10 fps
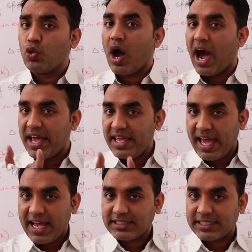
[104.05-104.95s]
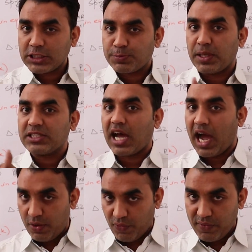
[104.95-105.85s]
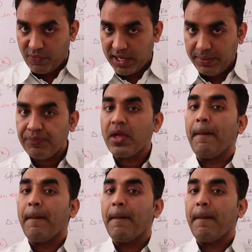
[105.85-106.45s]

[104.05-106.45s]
to Ixx plus Iyy,